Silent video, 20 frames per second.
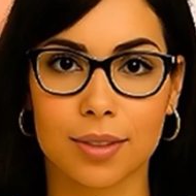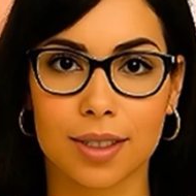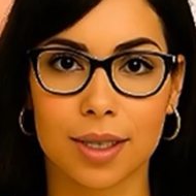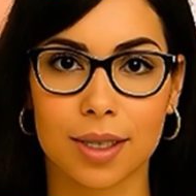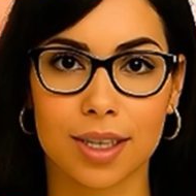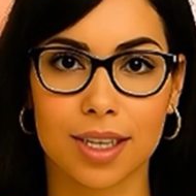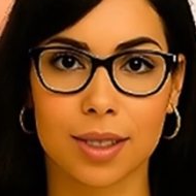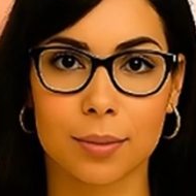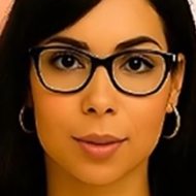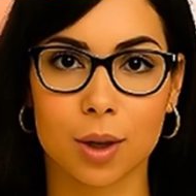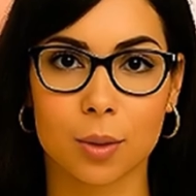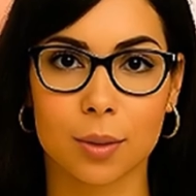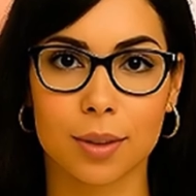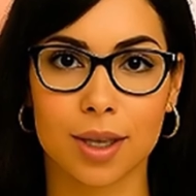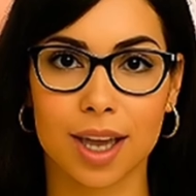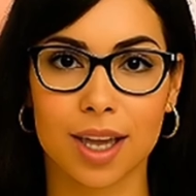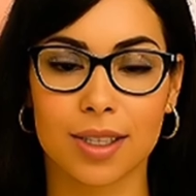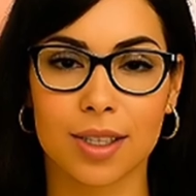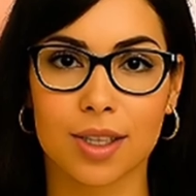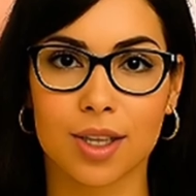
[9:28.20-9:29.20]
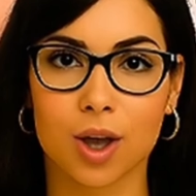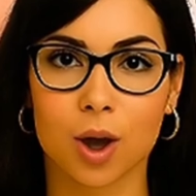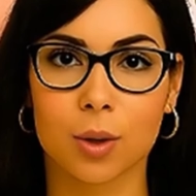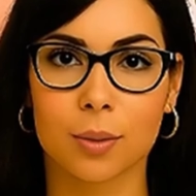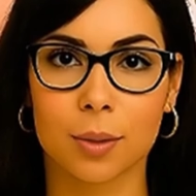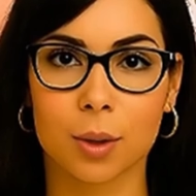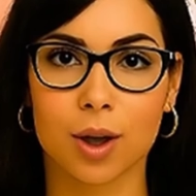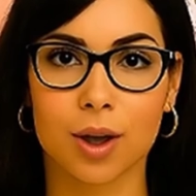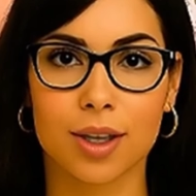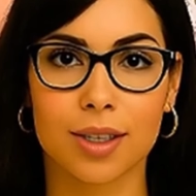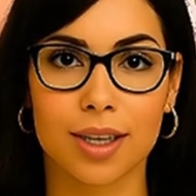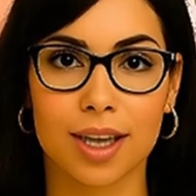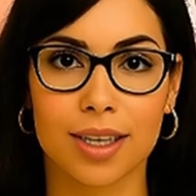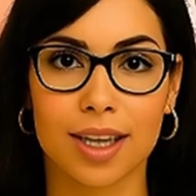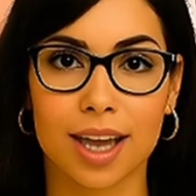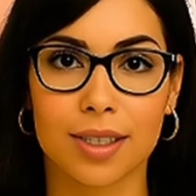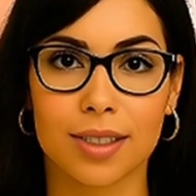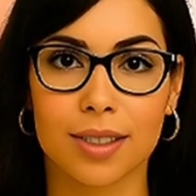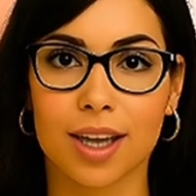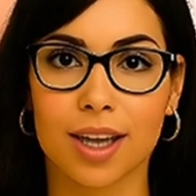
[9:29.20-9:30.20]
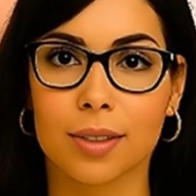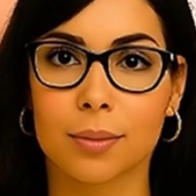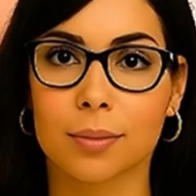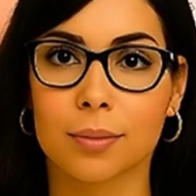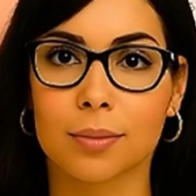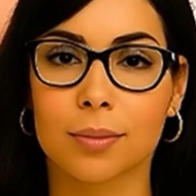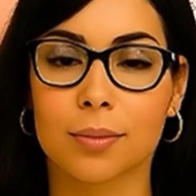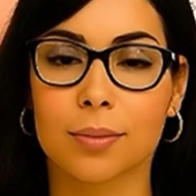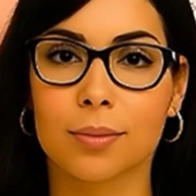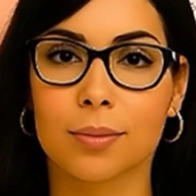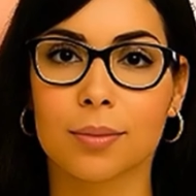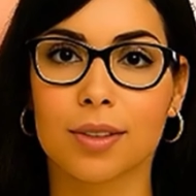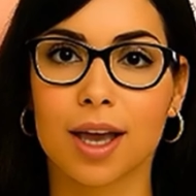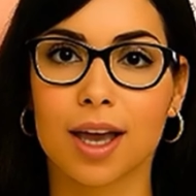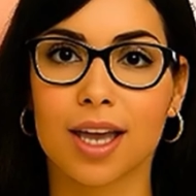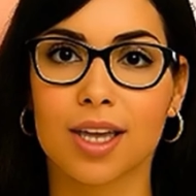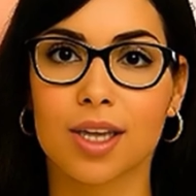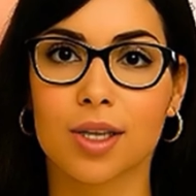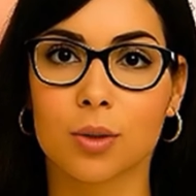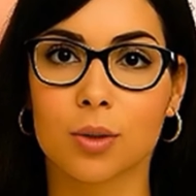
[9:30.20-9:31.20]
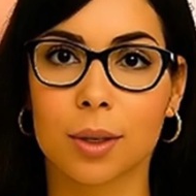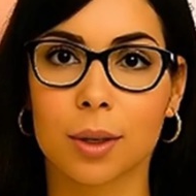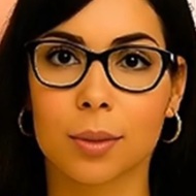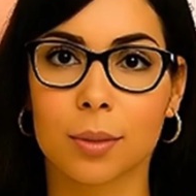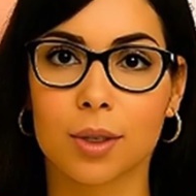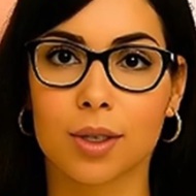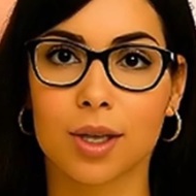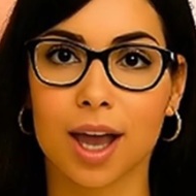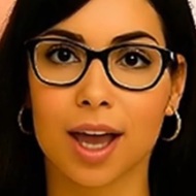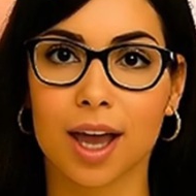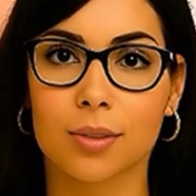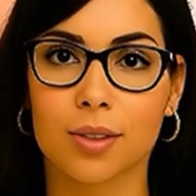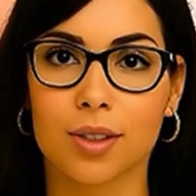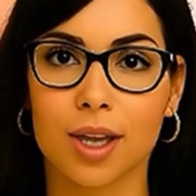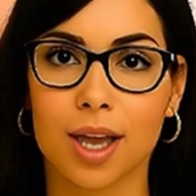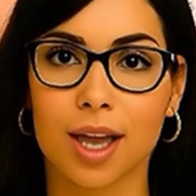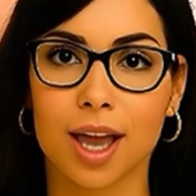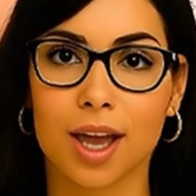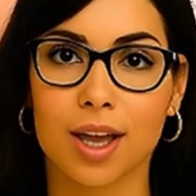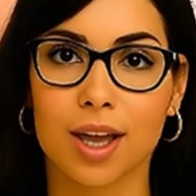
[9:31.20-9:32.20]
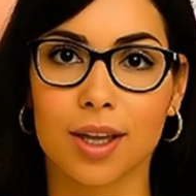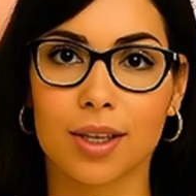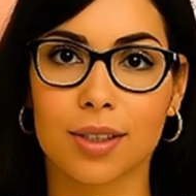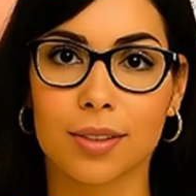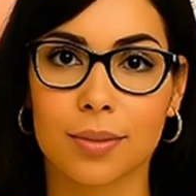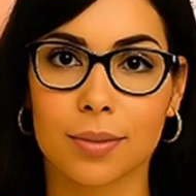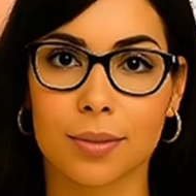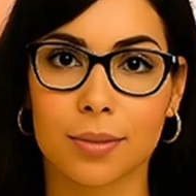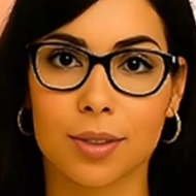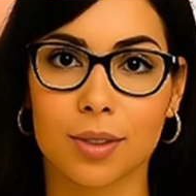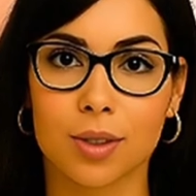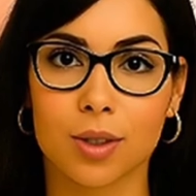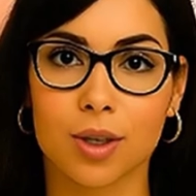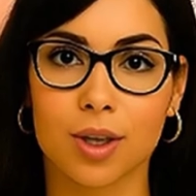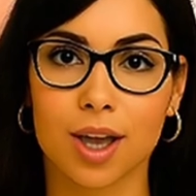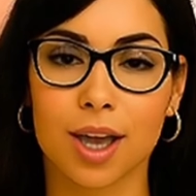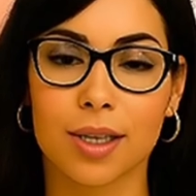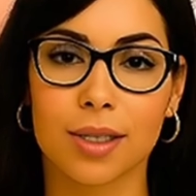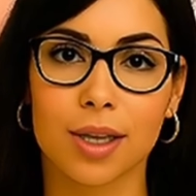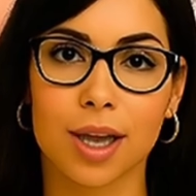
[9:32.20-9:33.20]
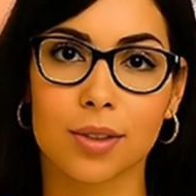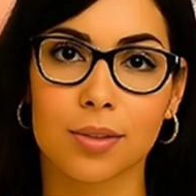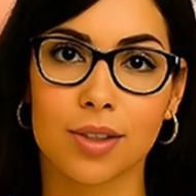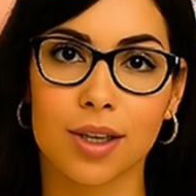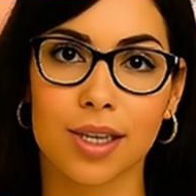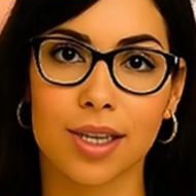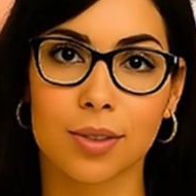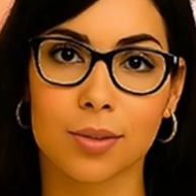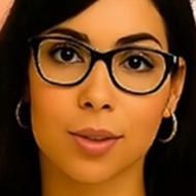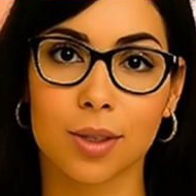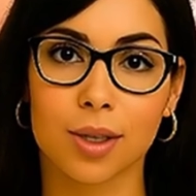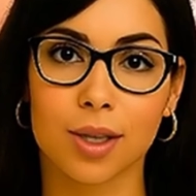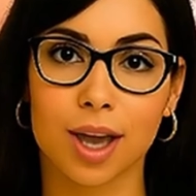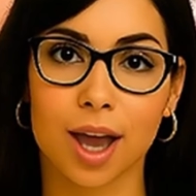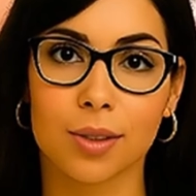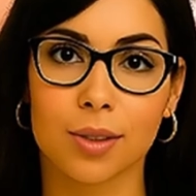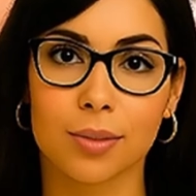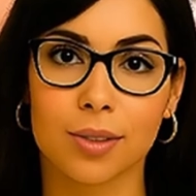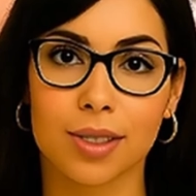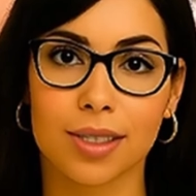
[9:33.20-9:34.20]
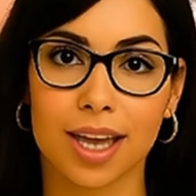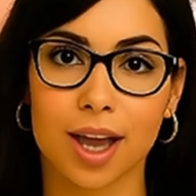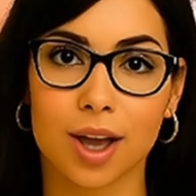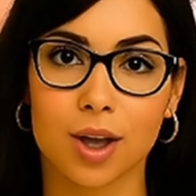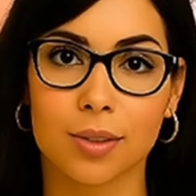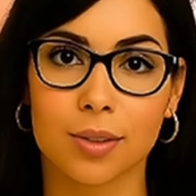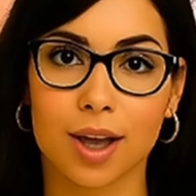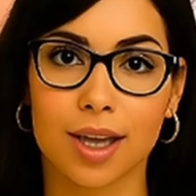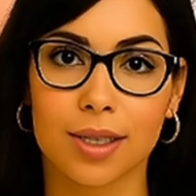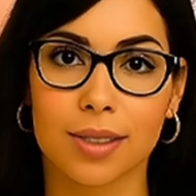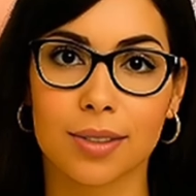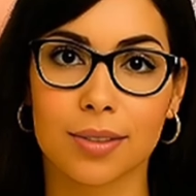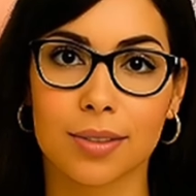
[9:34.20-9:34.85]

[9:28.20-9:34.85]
This moment is so important in Islam. It's remembered every year during the festival of the sacrifice.